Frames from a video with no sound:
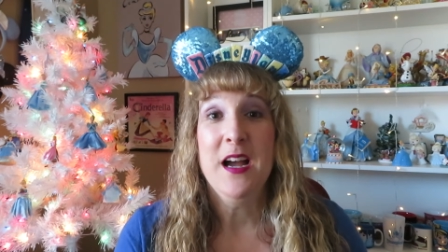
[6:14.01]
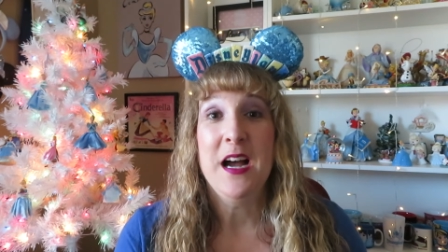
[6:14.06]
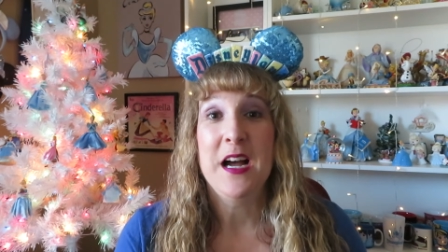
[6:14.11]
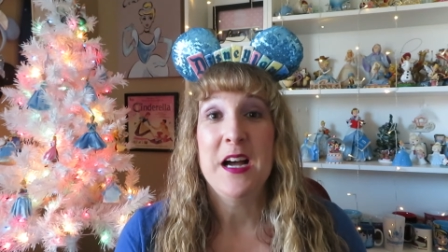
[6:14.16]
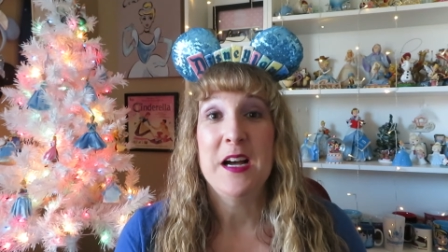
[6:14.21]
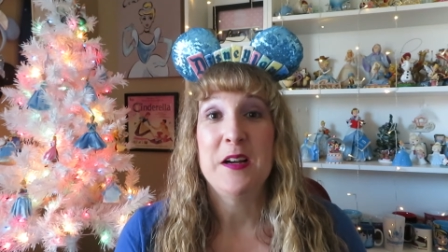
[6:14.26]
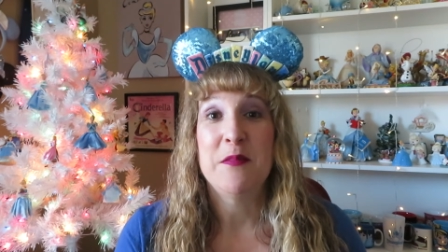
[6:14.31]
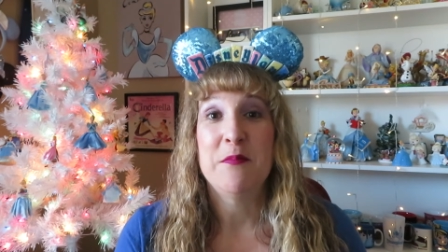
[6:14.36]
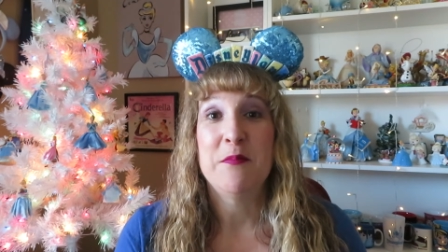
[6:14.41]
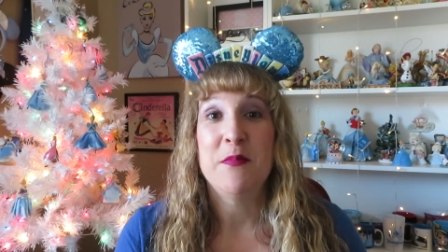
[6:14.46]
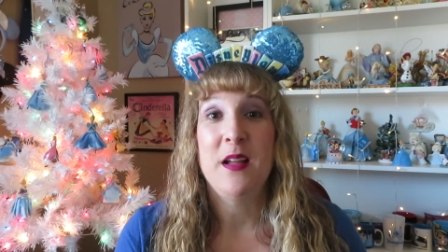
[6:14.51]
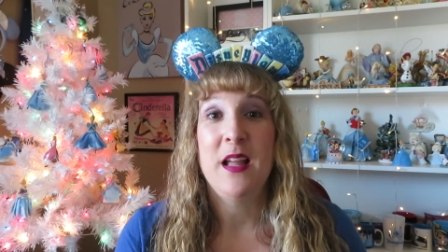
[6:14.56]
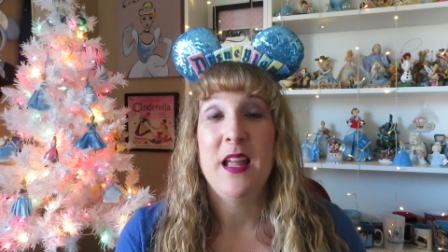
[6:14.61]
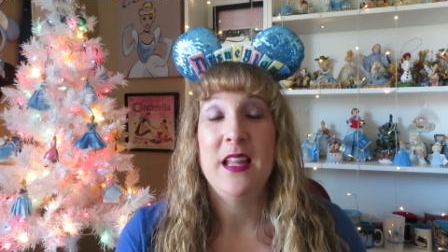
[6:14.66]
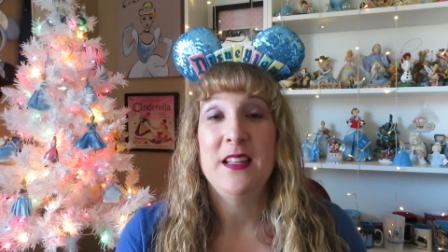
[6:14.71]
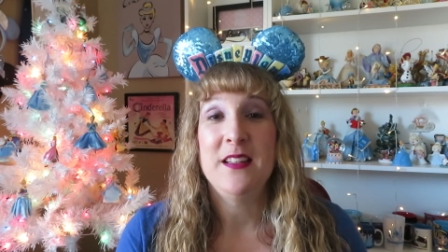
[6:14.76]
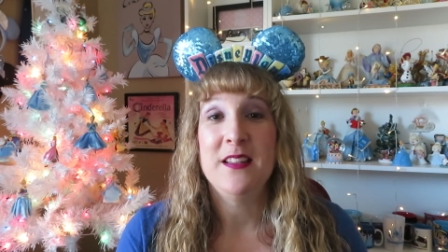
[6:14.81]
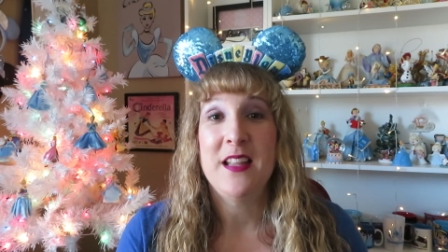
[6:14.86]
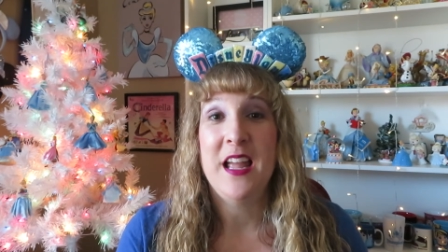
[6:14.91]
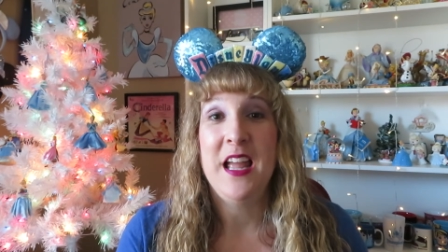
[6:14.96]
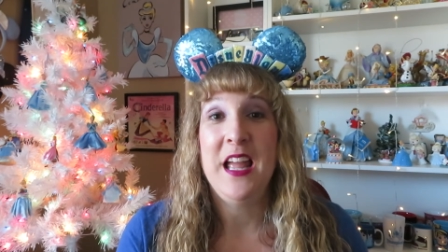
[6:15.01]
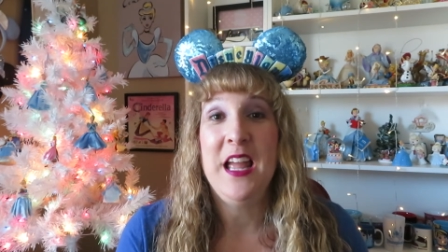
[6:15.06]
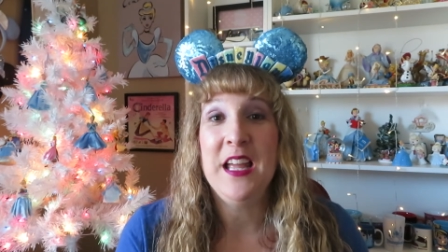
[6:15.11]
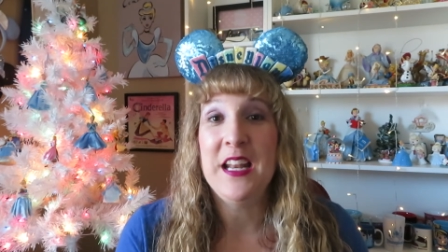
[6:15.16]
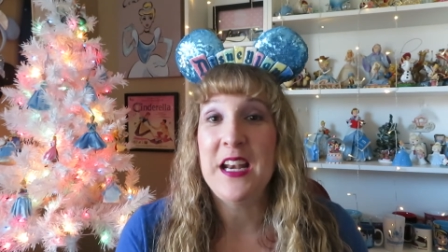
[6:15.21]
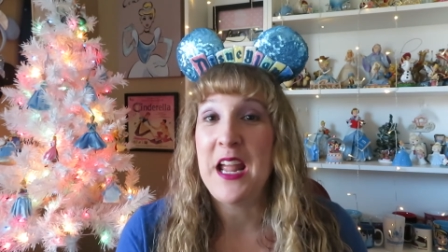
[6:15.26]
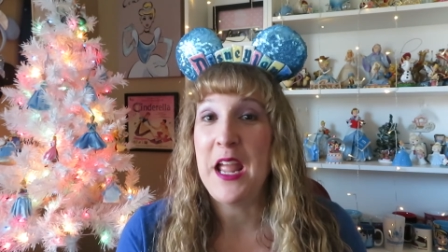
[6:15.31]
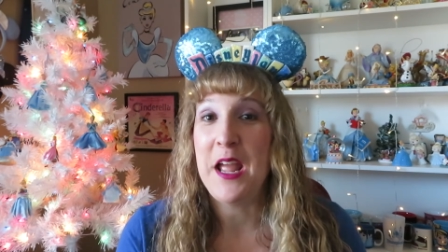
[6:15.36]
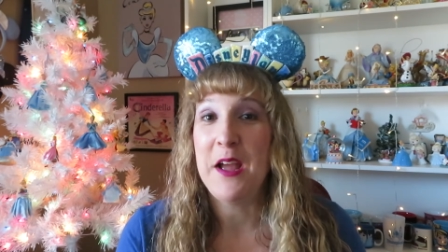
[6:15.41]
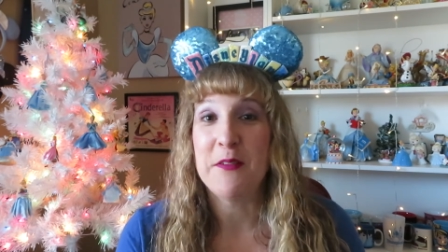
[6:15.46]
Um, and, and
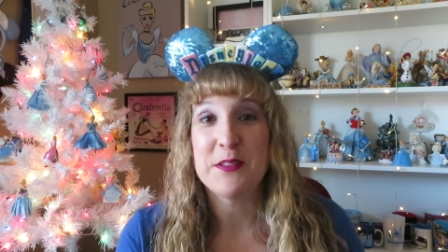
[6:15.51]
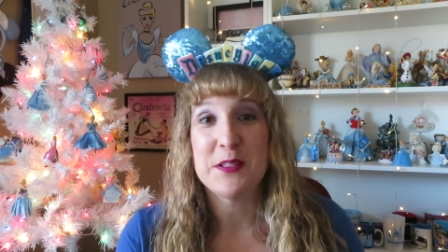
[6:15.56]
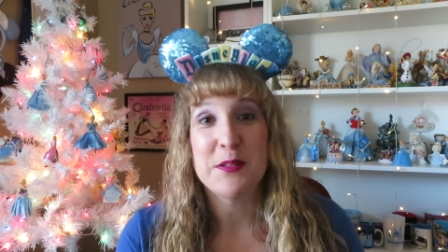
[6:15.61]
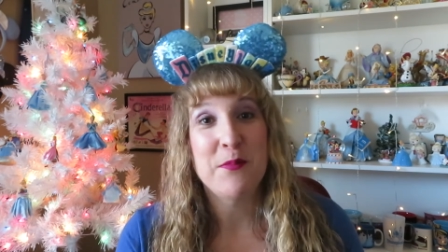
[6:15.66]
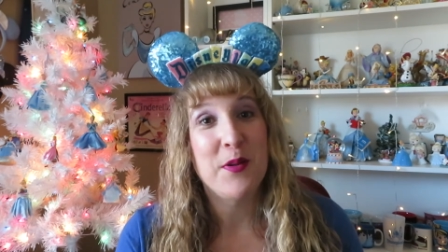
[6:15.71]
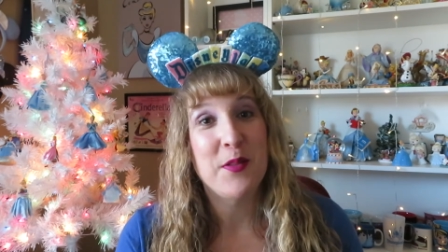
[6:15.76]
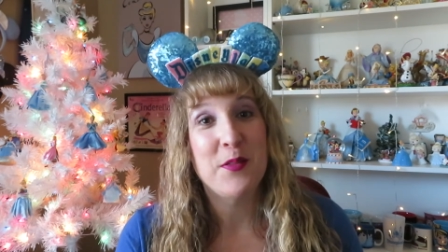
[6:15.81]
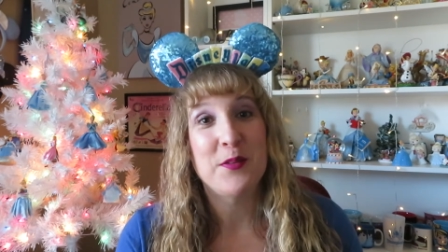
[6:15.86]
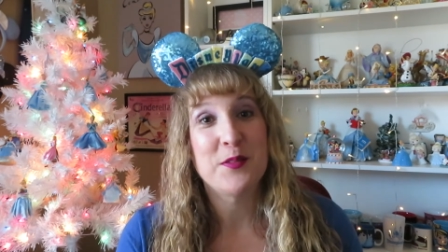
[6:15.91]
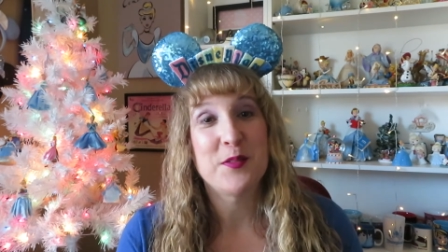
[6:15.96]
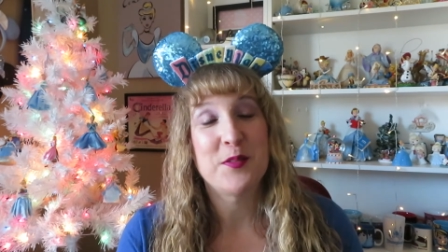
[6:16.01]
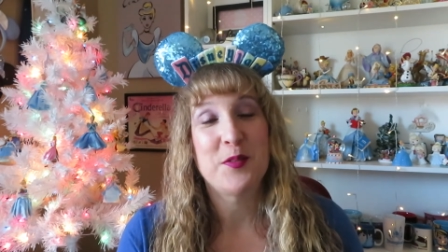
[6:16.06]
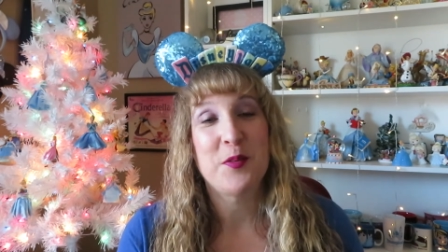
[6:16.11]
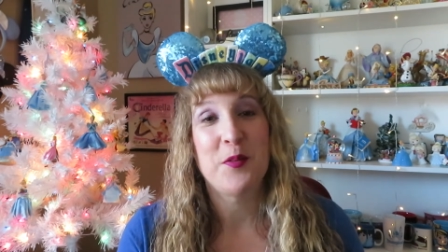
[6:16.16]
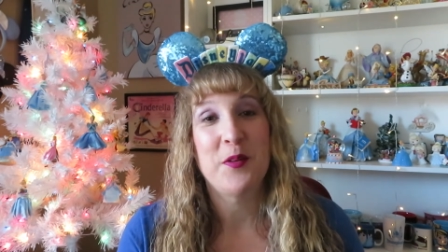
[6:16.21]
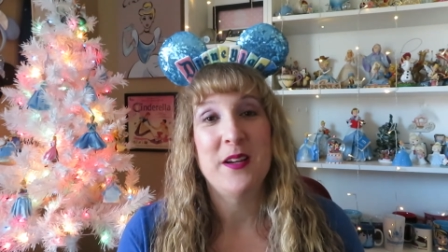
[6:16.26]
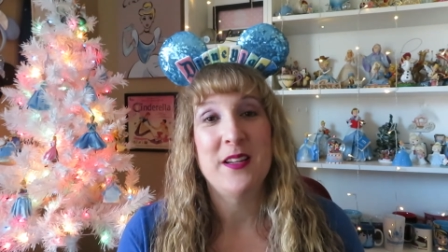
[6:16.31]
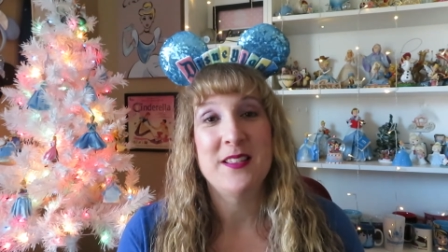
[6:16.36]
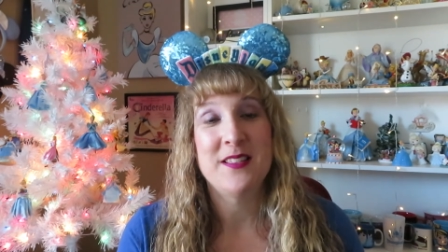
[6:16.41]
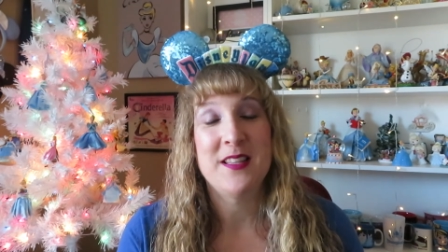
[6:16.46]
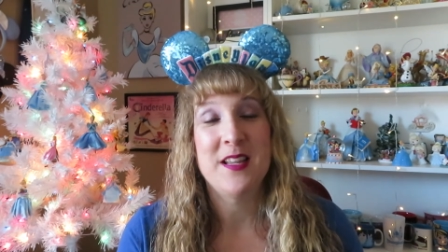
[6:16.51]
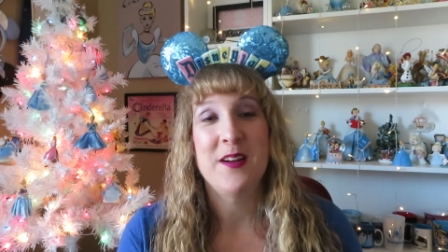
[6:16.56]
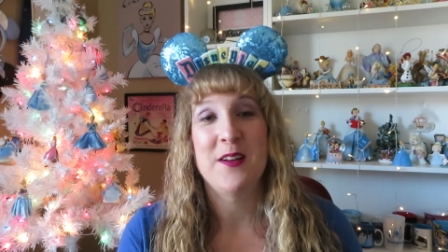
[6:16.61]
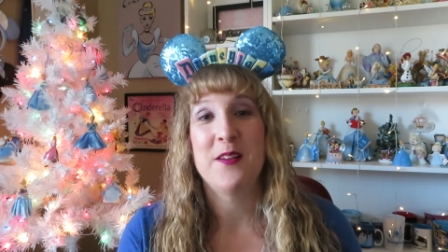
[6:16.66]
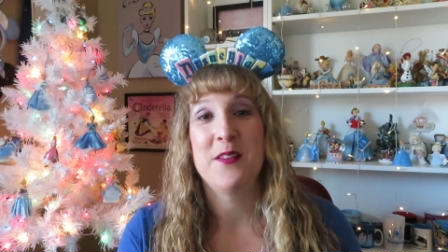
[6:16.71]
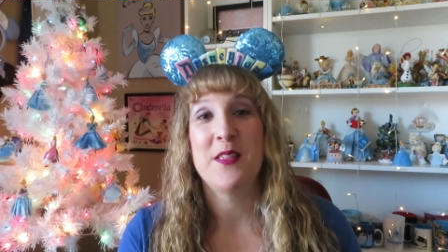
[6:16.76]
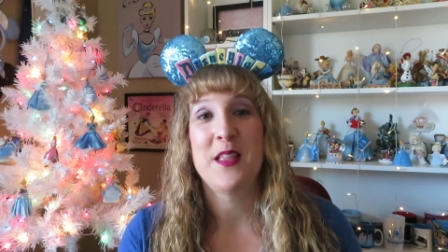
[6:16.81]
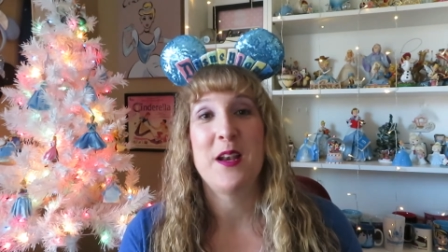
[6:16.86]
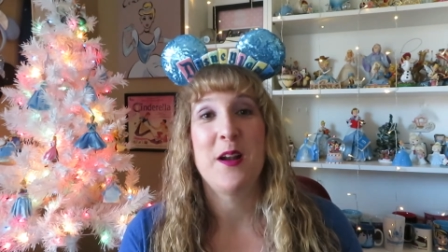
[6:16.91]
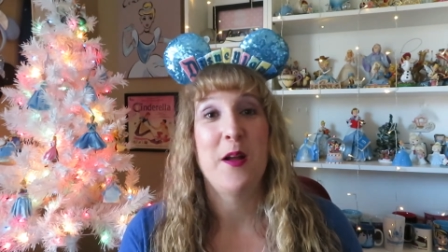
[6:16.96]
I have some other stories
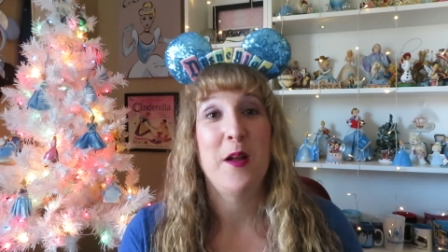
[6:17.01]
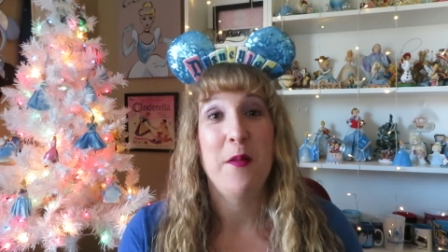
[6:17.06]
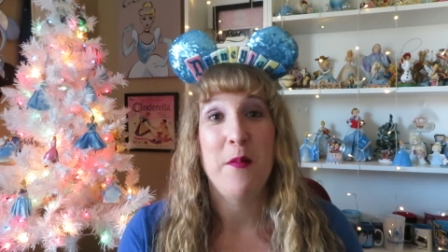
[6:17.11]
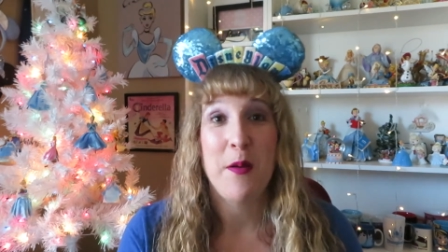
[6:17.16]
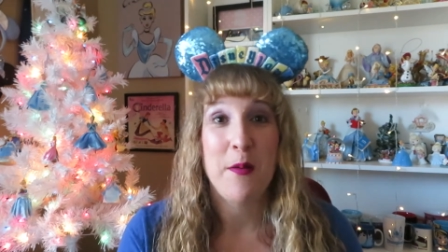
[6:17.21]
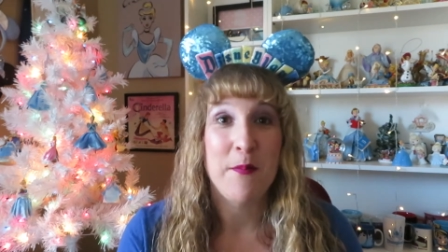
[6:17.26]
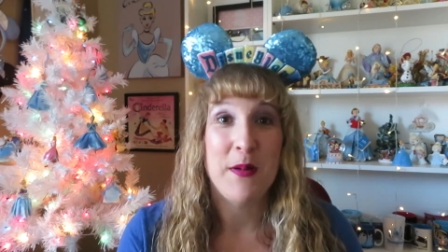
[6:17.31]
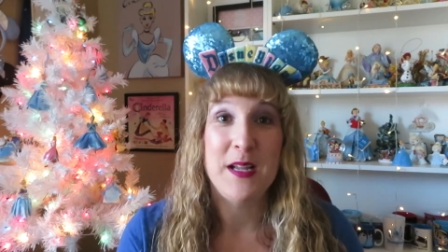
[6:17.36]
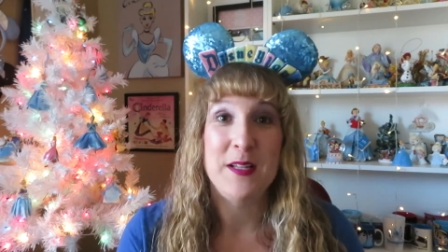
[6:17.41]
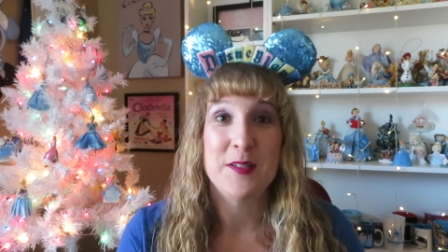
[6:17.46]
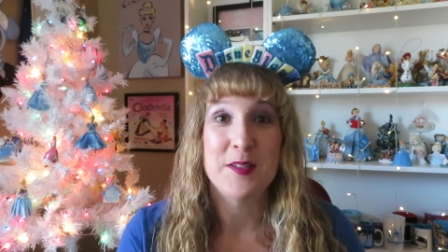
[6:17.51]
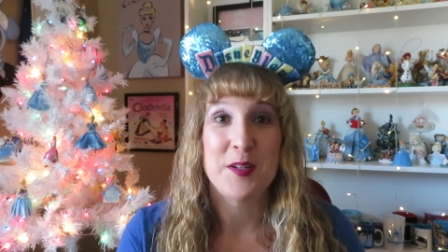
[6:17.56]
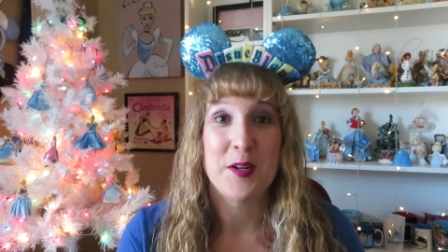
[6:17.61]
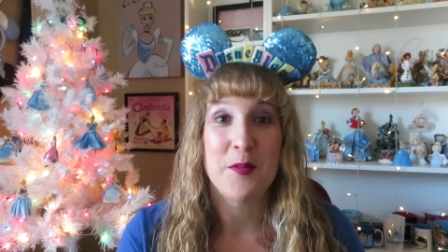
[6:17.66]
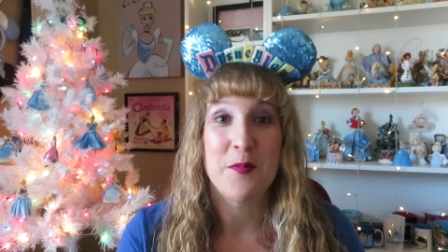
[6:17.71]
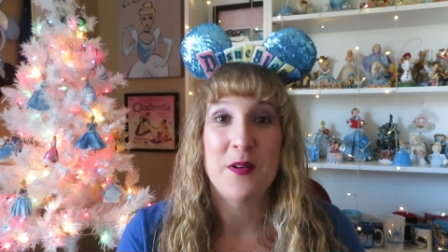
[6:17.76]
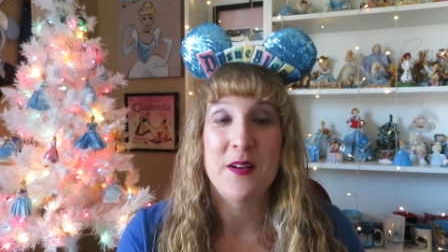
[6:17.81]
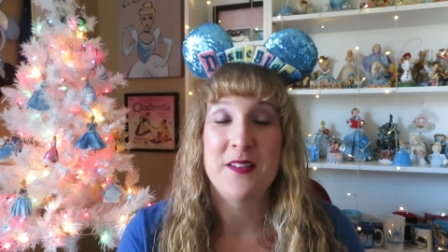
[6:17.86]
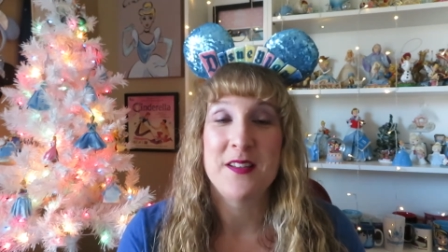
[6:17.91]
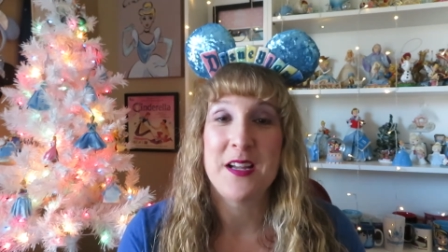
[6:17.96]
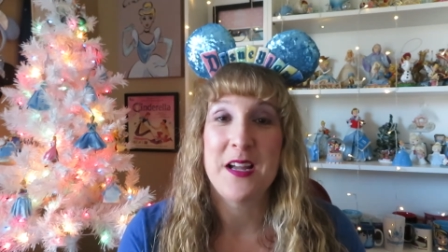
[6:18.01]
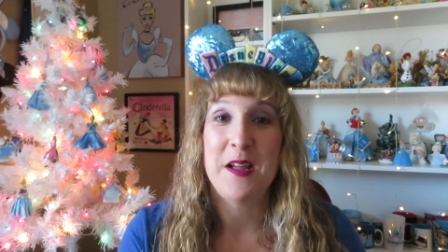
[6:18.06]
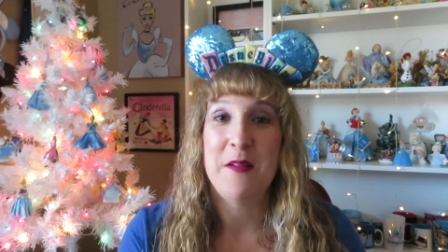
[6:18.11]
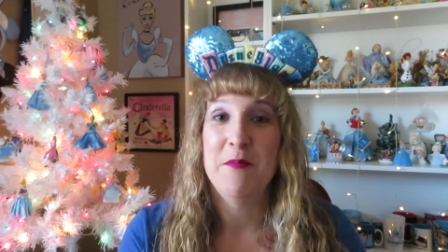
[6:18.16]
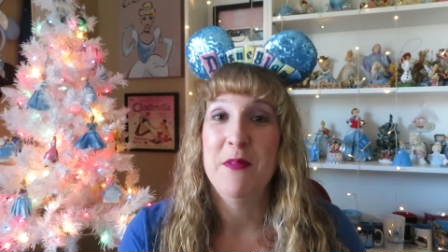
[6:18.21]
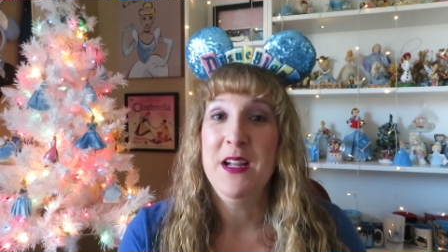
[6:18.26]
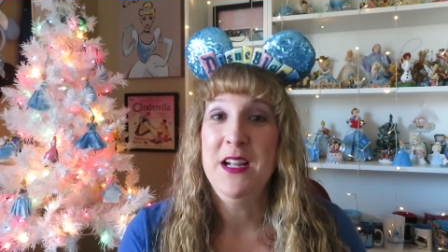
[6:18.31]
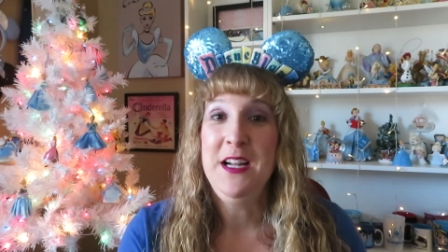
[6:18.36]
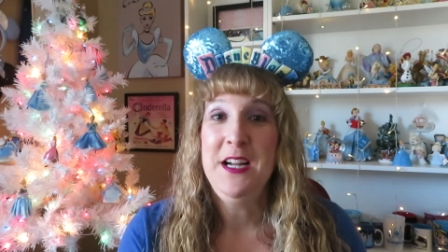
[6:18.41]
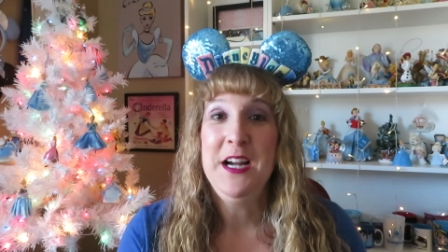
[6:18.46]
there that I, I might share one
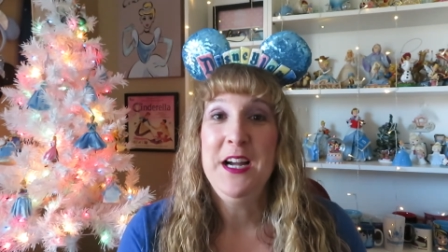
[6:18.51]
time.